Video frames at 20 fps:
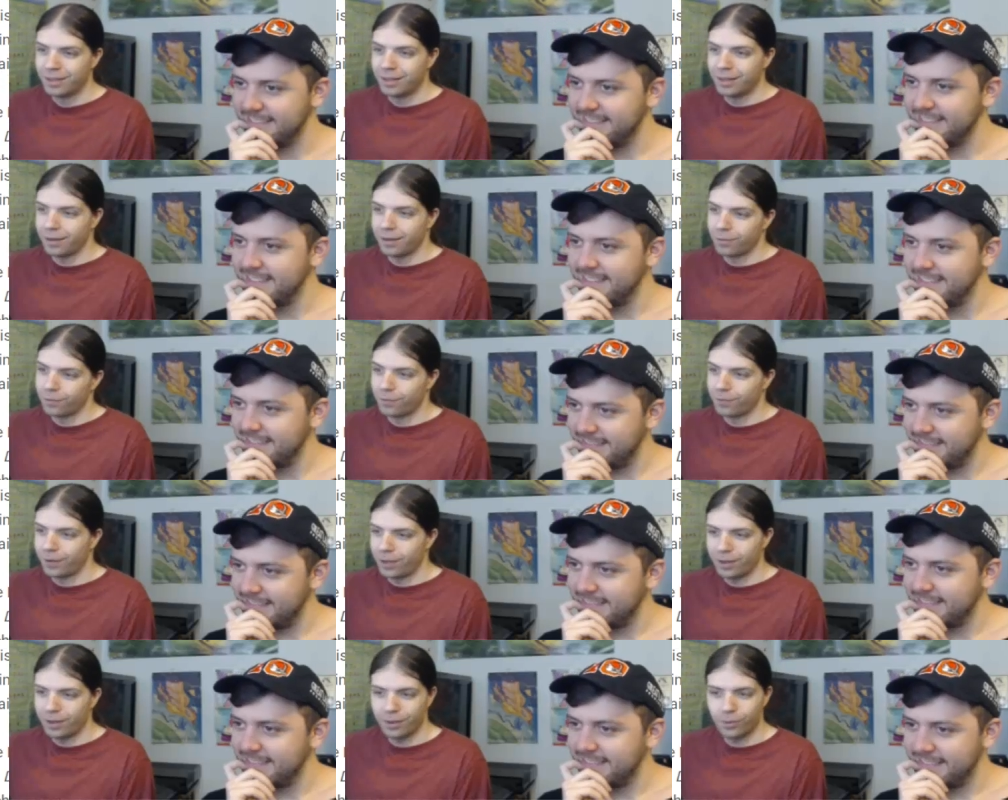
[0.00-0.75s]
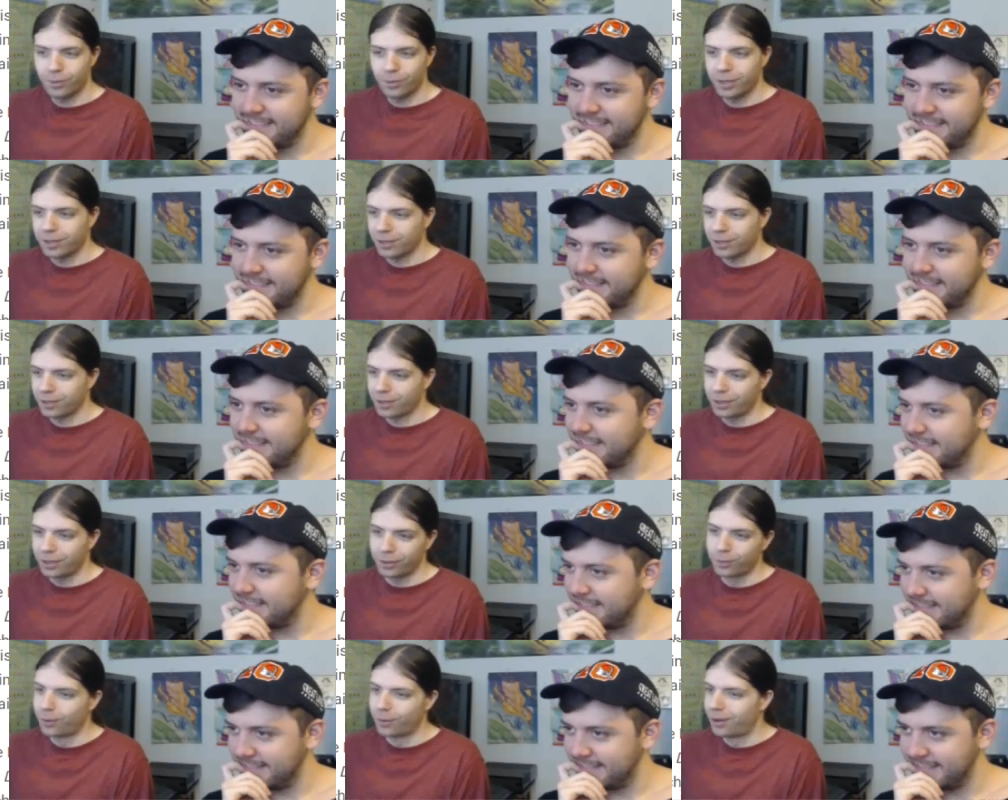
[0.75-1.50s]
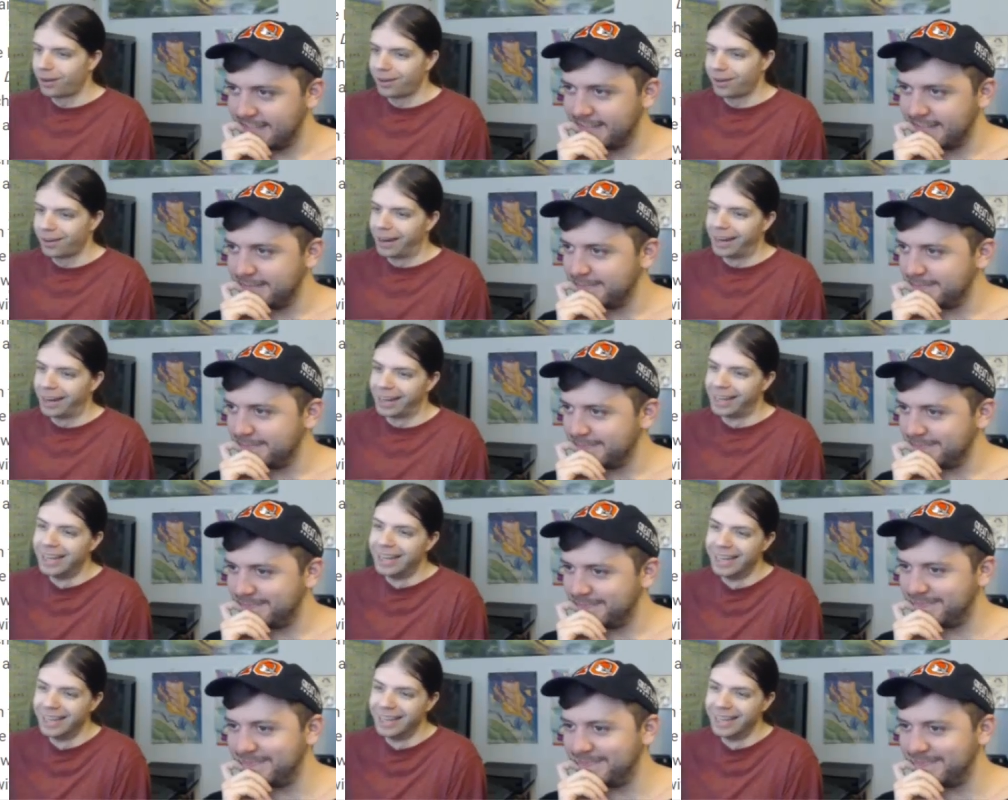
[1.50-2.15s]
Speaker 1: I feel like we took this one already.